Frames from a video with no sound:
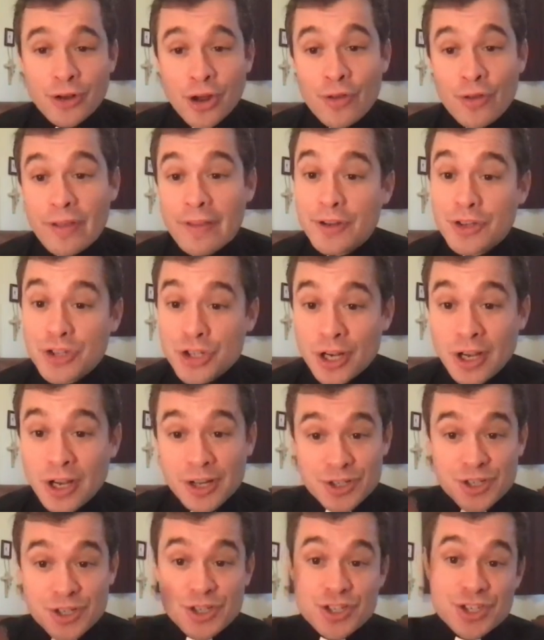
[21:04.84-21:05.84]
know that the
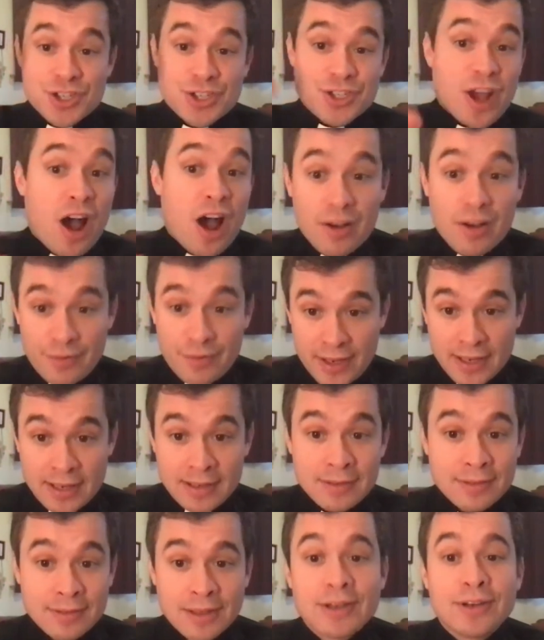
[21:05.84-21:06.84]
church is
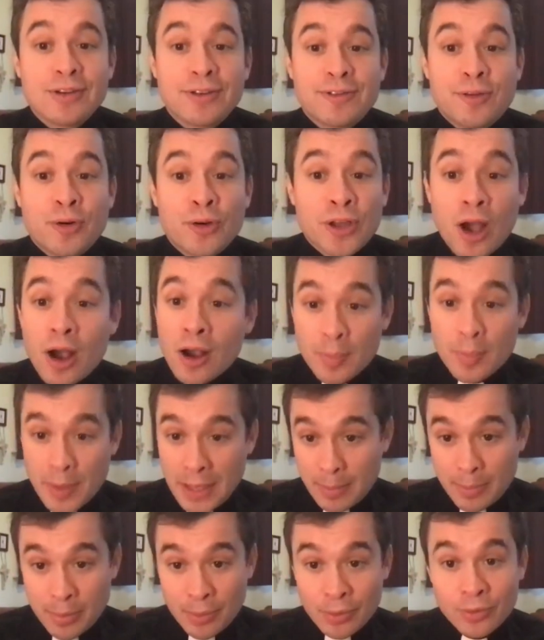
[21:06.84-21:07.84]
starving for young
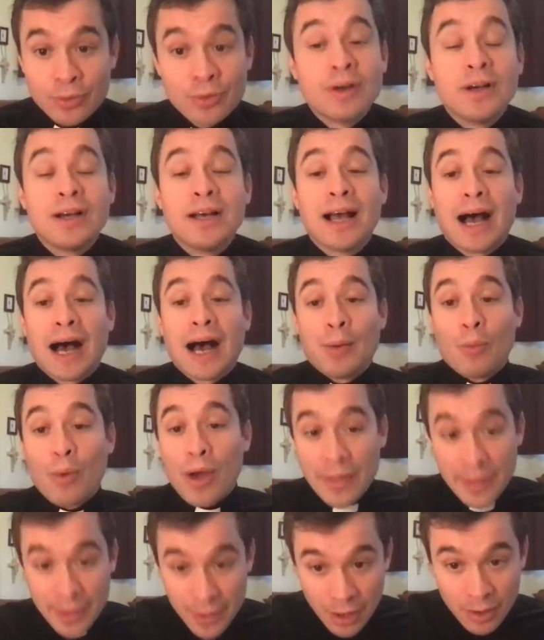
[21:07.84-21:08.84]
people, and
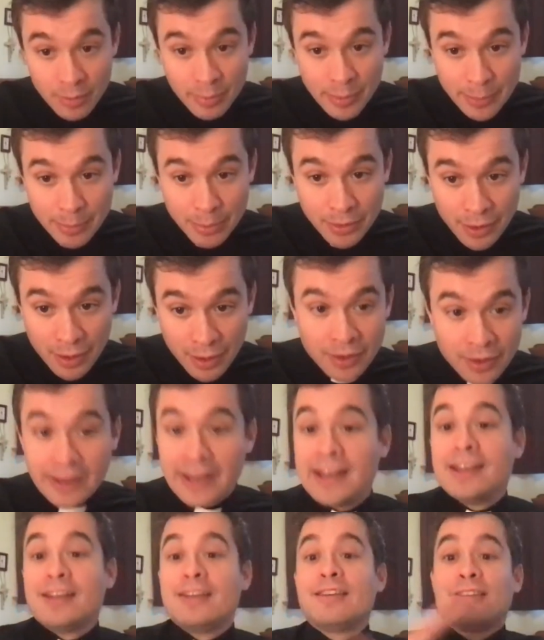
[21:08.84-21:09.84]
where the young people are
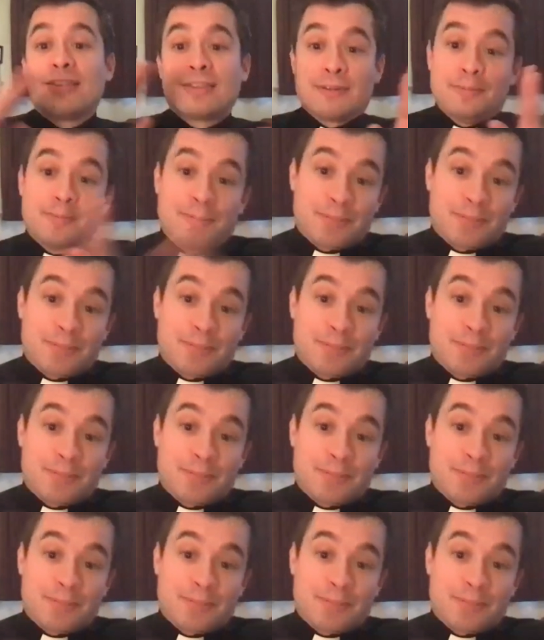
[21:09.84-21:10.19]
is